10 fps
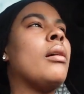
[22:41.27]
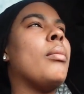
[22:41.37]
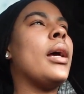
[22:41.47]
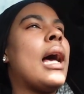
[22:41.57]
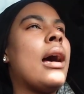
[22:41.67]

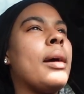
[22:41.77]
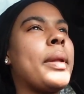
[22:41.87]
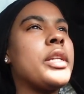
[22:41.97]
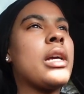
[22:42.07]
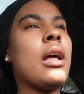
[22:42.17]
But I'll
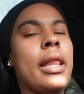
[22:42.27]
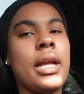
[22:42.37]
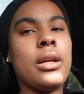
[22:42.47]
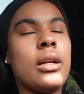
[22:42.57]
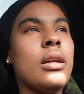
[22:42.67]
update y'all
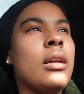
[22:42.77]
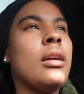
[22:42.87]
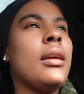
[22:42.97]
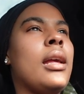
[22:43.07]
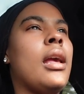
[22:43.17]
later.
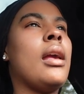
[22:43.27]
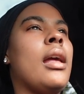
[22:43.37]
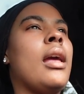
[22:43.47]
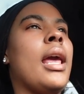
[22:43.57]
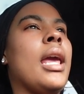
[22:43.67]

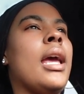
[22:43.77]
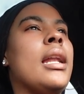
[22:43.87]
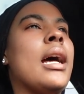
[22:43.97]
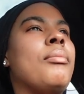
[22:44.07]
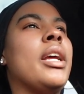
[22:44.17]

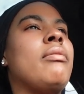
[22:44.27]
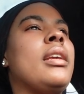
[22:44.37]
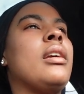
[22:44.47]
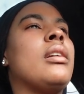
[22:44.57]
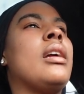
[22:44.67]
And I'm
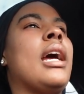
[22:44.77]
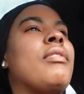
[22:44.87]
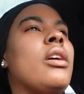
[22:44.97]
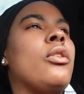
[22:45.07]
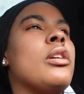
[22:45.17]
definitely gonna have
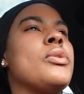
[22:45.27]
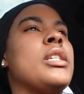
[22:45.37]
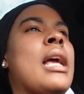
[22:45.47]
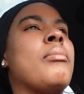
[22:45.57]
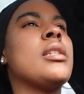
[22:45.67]
to go grocery
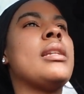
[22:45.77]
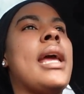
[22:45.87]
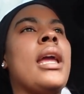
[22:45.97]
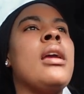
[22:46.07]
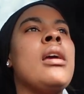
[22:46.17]
shopping
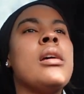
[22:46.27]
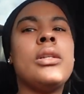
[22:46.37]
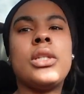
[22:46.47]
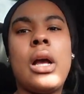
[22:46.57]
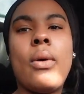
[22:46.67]
today.
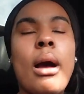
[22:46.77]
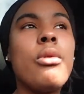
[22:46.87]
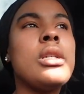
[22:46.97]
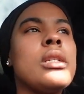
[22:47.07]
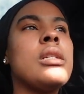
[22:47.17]
So I
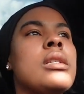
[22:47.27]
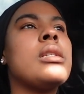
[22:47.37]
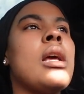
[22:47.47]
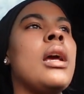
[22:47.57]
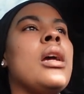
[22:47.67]
will just
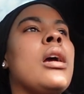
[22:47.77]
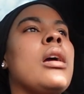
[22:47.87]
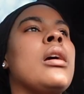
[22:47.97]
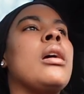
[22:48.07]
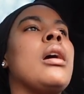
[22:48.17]

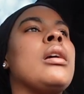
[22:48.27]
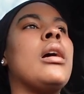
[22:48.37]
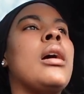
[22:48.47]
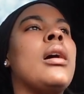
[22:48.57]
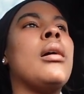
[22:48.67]

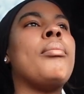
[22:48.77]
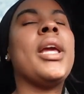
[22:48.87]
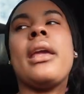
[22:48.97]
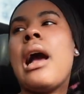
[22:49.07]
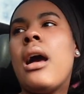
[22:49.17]

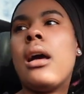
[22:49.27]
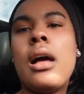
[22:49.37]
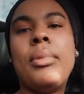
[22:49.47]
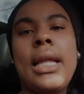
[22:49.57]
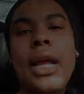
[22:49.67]
pick y'all
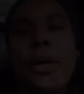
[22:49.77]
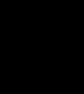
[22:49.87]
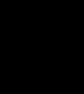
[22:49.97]
up later.